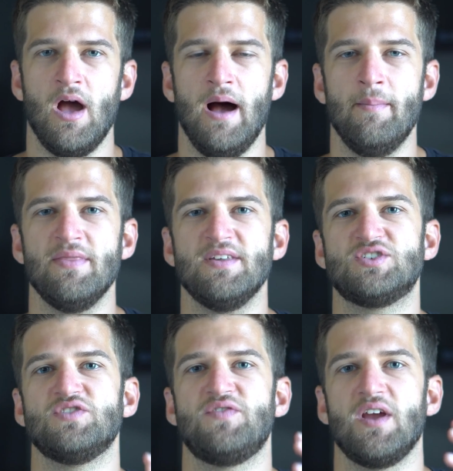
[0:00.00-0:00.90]
Um,
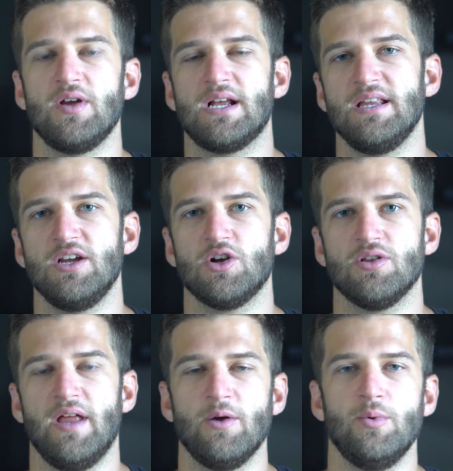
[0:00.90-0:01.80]
this is very clear,
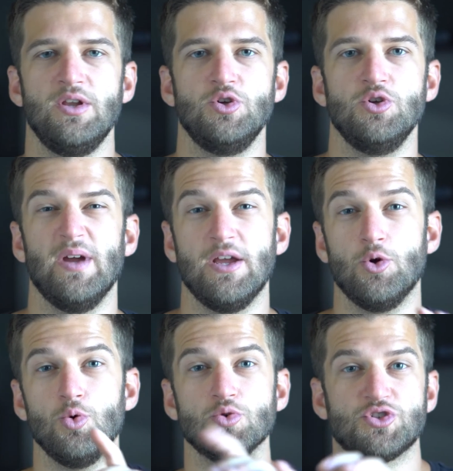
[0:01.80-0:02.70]
like when you do a
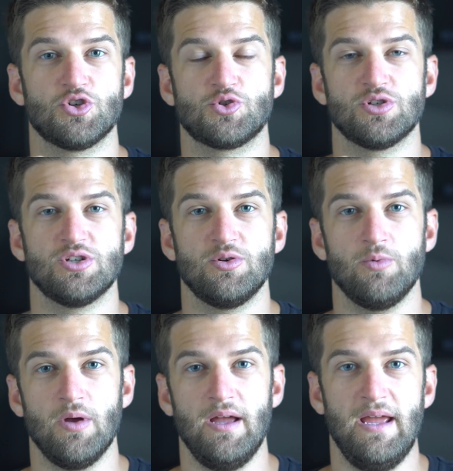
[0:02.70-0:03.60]
Google search
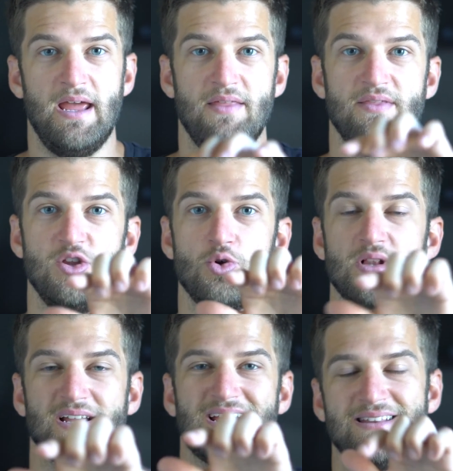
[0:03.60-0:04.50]
and then you
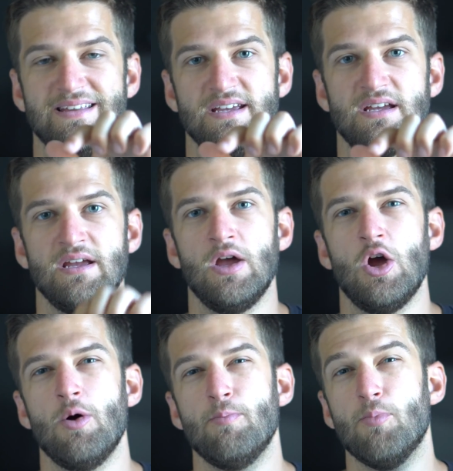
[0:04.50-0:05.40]
click on a link,
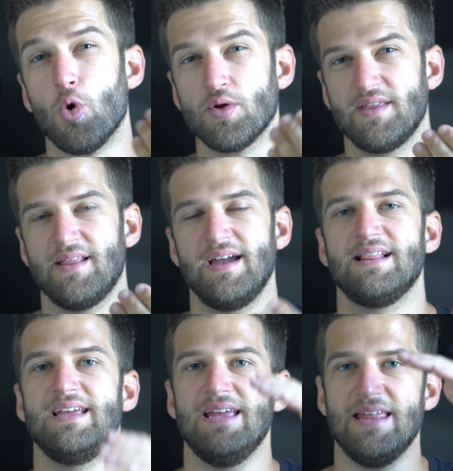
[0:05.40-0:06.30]
more than
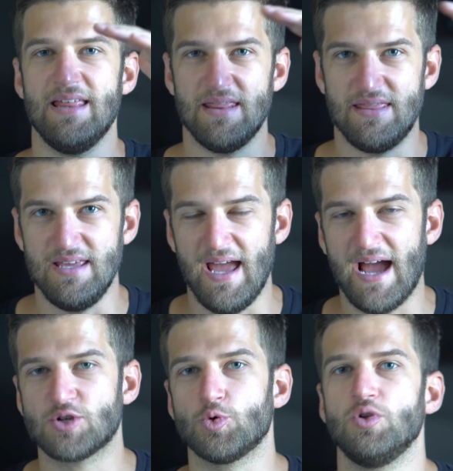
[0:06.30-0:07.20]
likely the
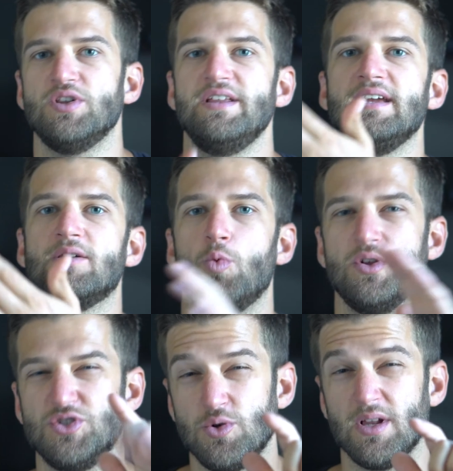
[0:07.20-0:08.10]
actual link,
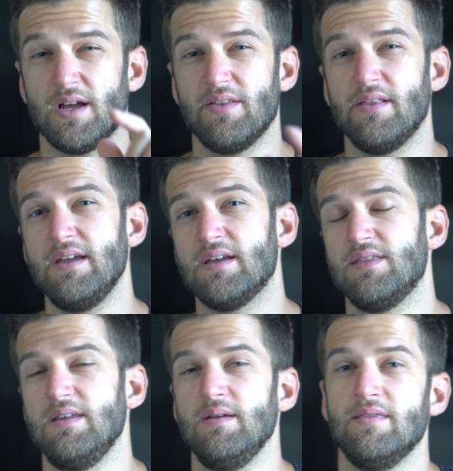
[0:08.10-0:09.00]
once you click on the
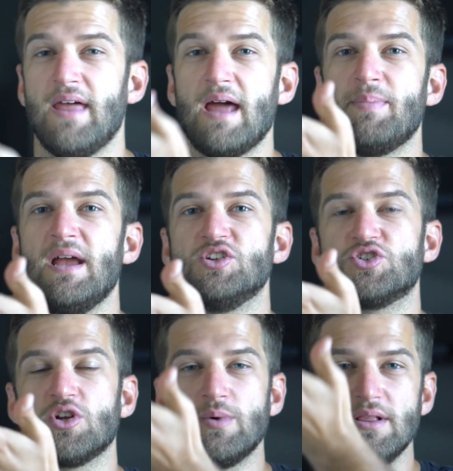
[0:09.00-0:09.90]
link, the that page
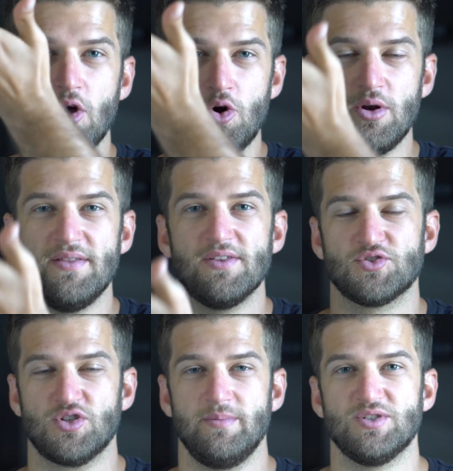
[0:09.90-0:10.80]
is gonna reload and then
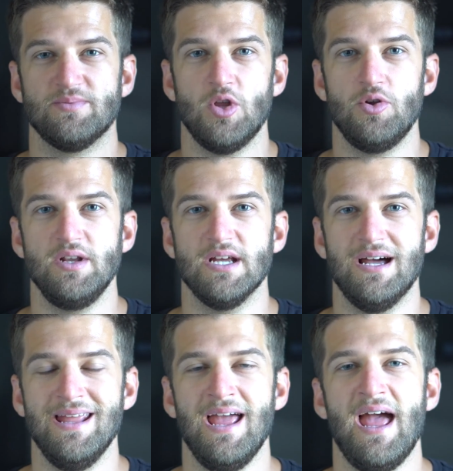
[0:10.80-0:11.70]
there's gonna be some loading
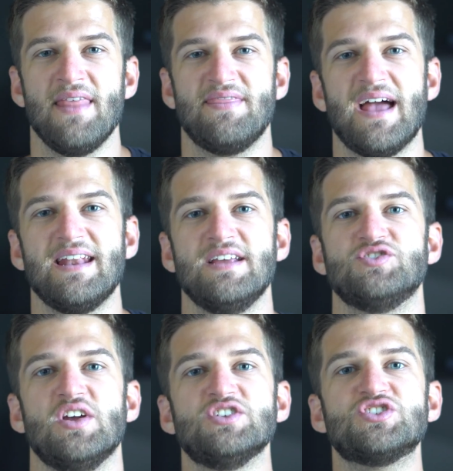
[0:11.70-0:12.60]
done. That
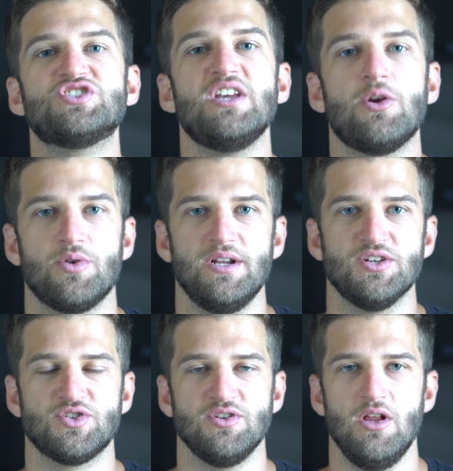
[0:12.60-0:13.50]
is a
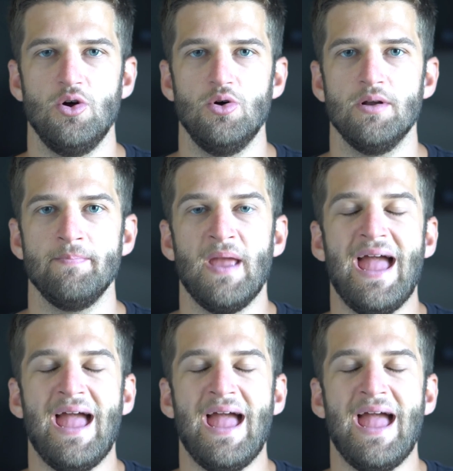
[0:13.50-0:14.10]
synchronous load.